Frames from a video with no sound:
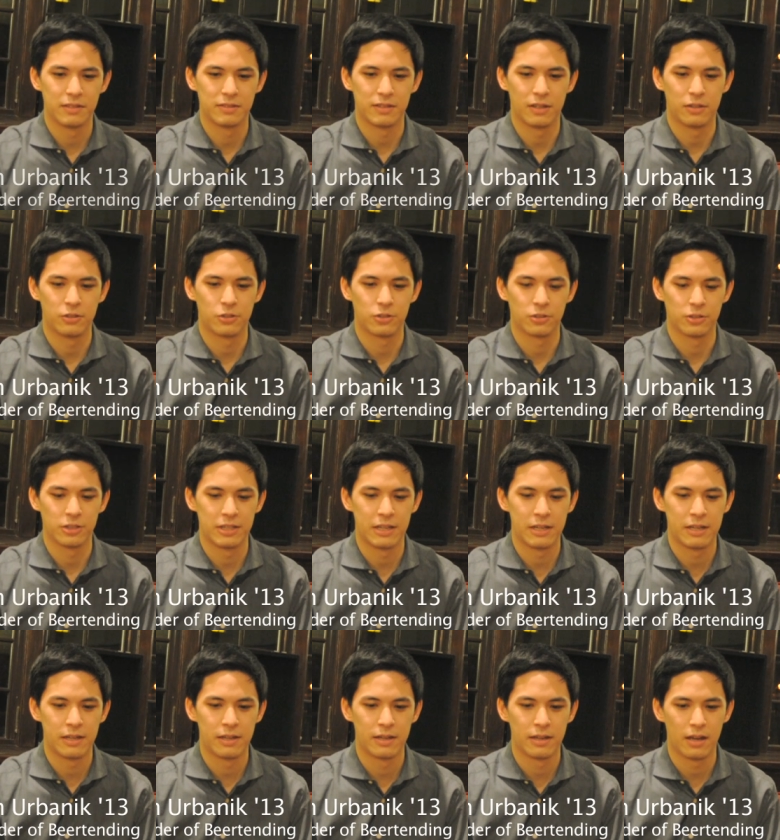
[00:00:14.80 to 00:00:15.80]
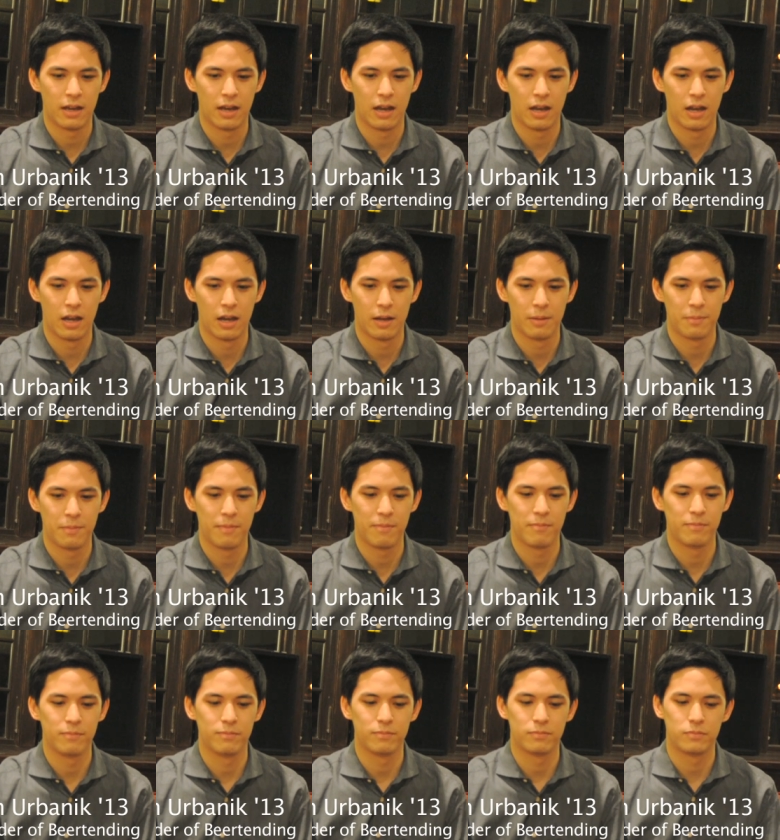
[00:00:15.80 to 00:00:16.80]
essentially, to
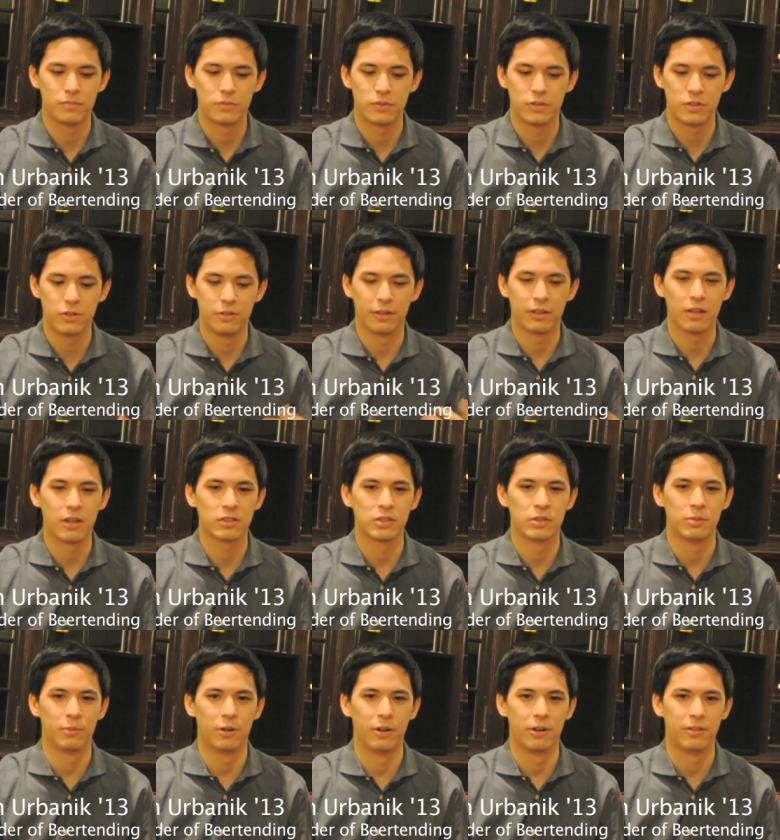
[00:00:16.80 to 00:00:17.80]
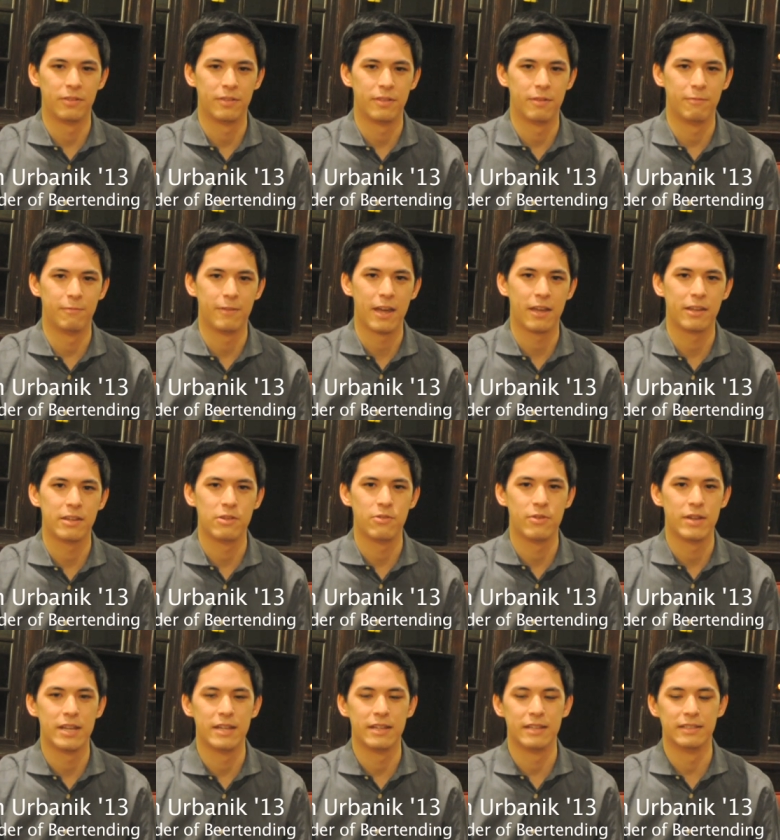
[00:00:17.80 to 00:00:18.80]
the customer, the value
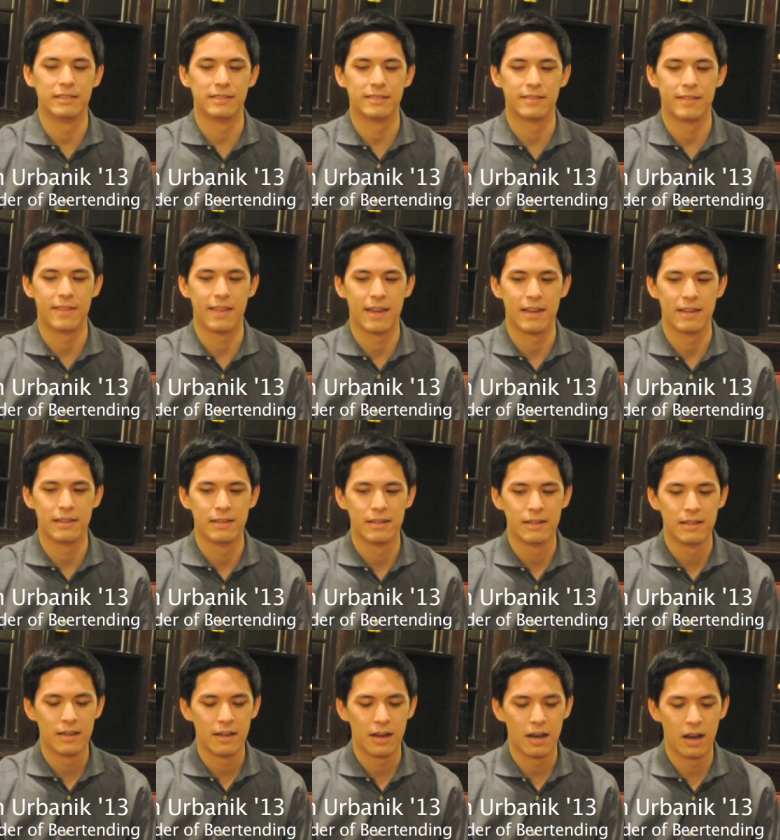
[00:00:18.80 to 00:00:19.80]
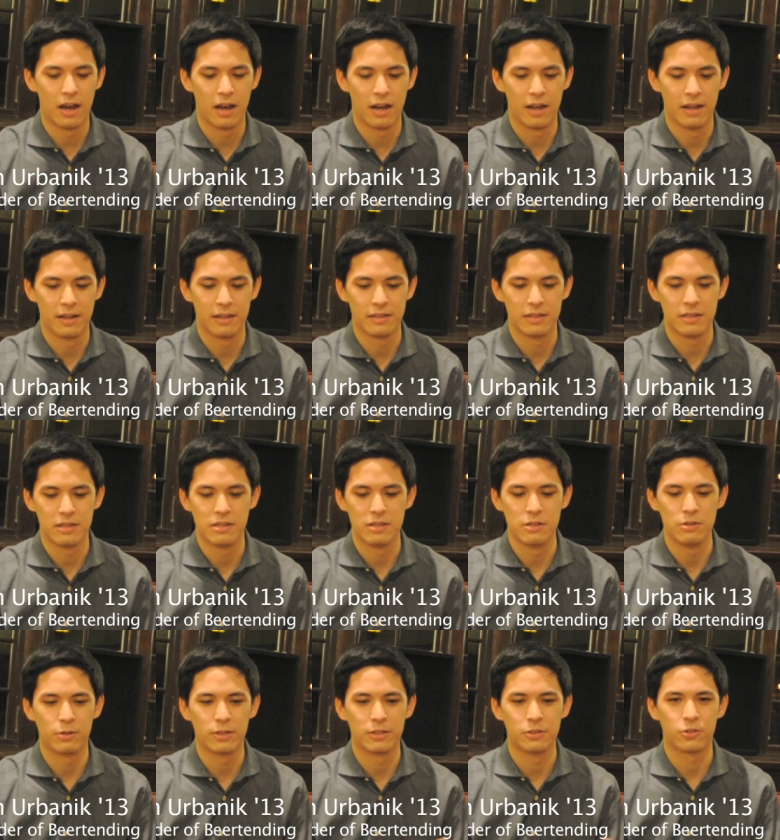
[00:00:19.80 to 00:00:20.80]
is that
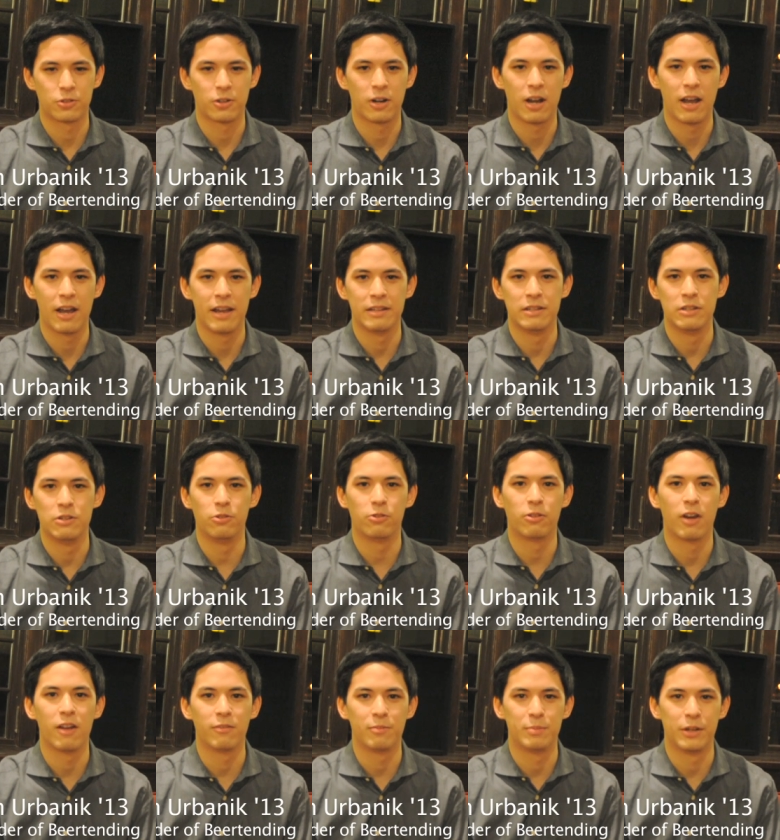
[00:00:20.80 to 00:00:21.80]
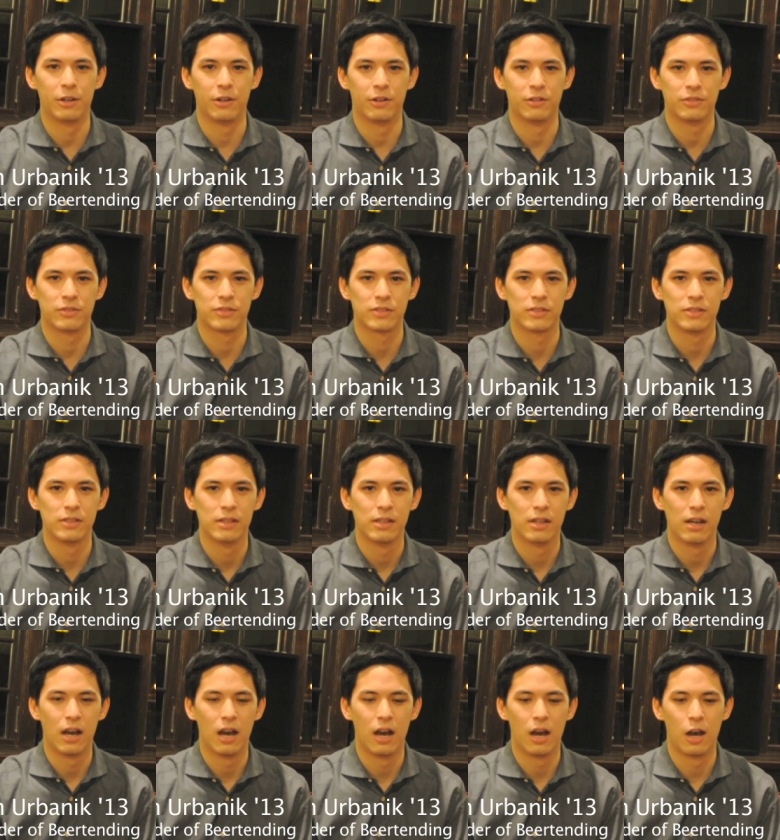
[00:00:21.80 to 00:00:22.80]
you can try new craft beers
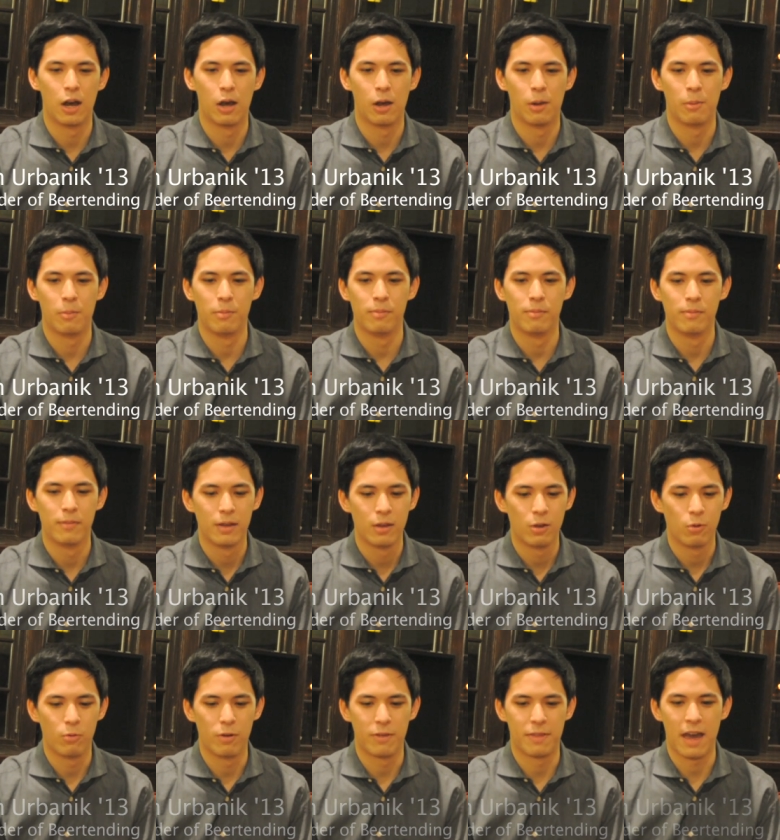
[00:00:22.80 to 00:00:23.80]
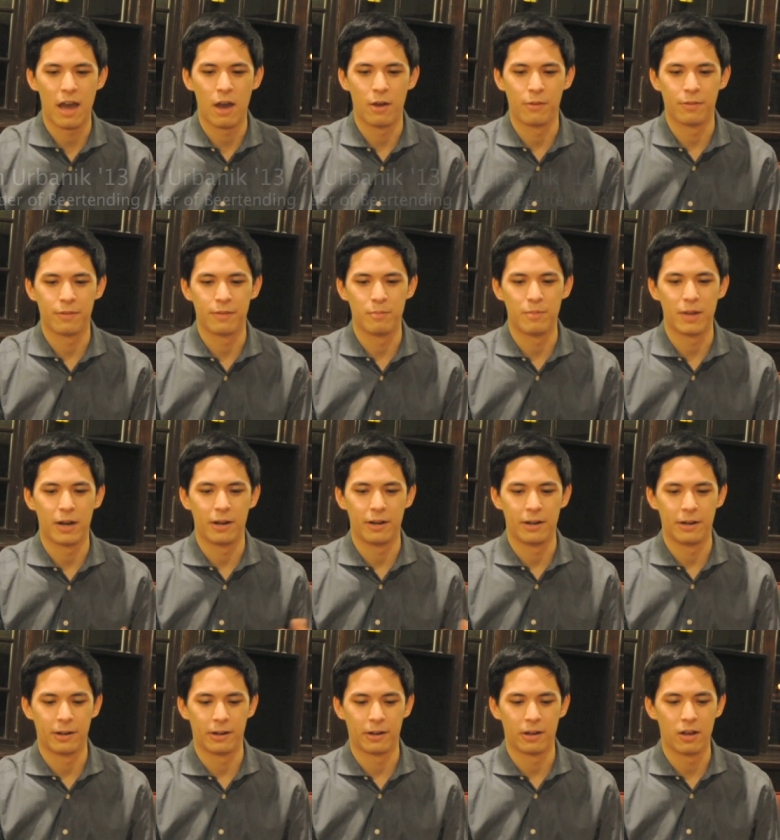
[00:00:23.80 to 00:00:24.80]
without the
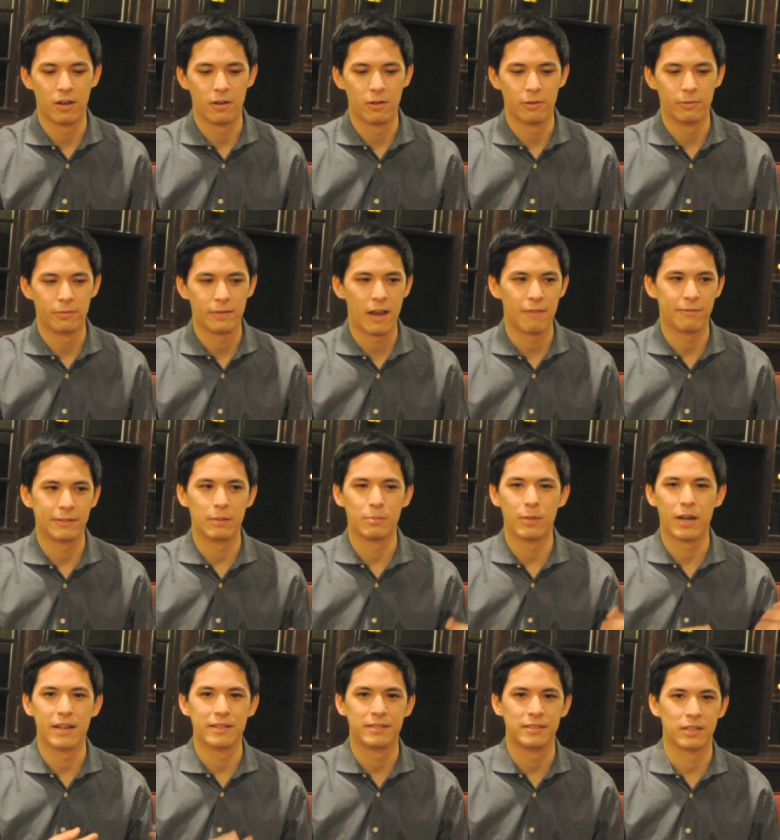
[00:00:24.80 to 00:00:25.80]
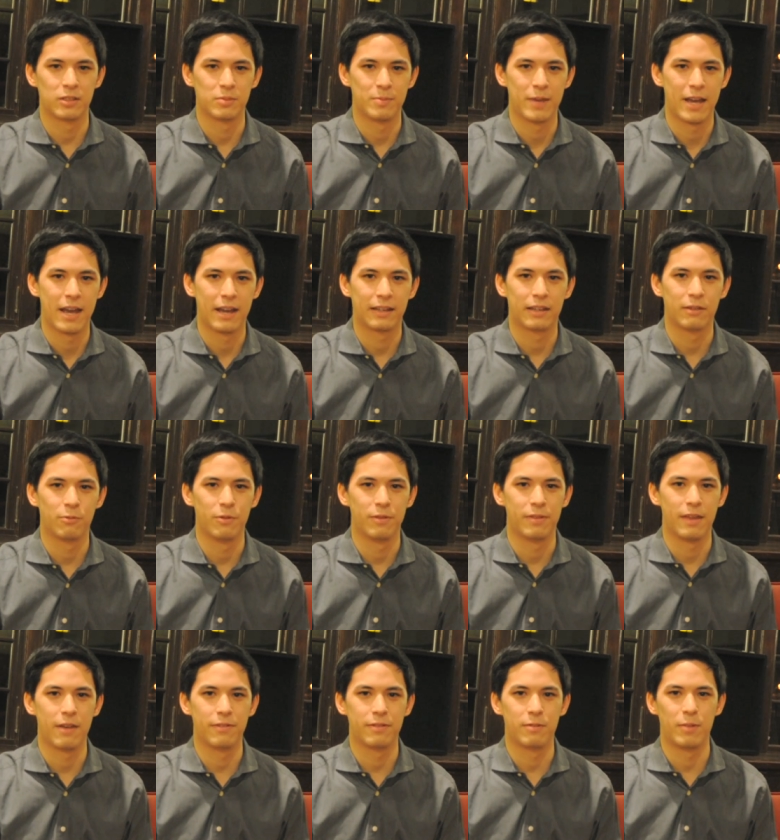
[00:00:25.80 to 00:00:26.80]
barrier of having to buy a six-pack,
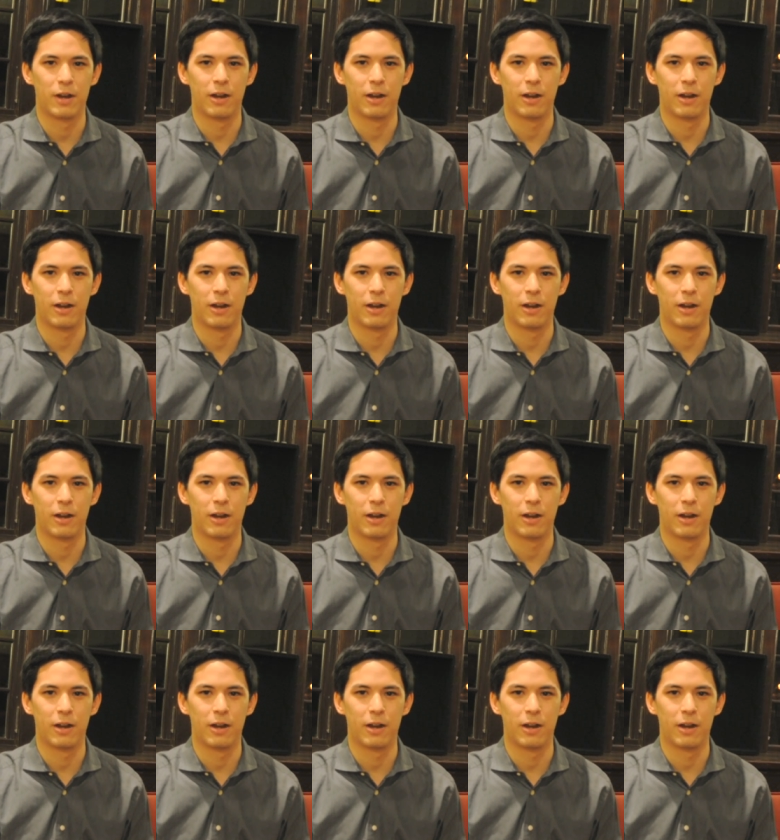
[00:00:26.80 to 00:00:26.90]
without the